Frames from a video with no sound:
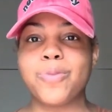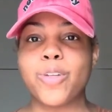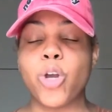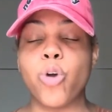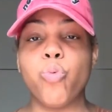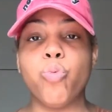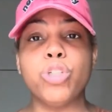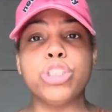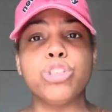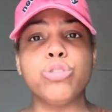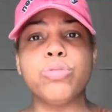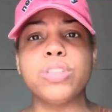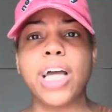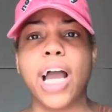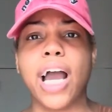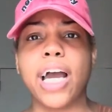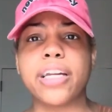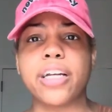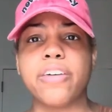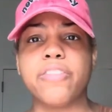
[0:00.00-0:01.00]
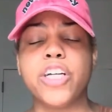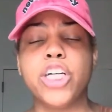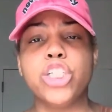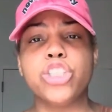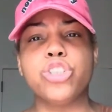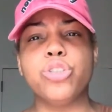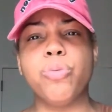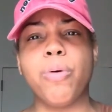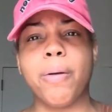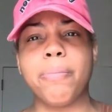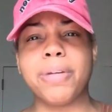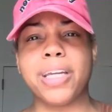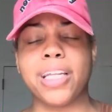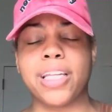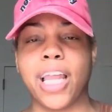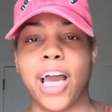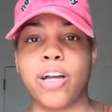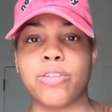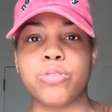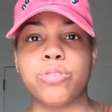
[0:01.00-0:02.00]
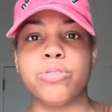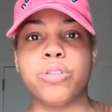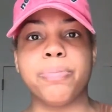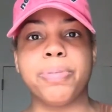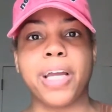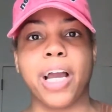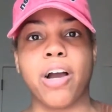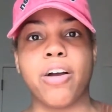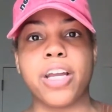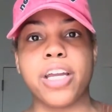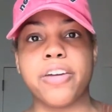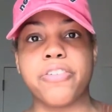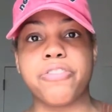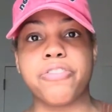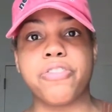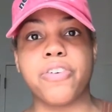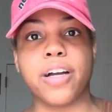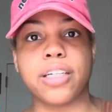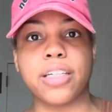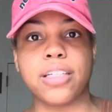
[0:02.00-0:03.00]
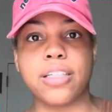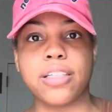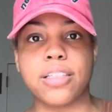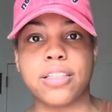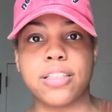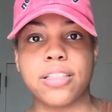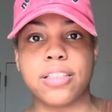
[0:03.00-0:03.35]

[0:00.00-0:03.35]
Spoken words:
What you tired of? You want me to allow you to be out here fucking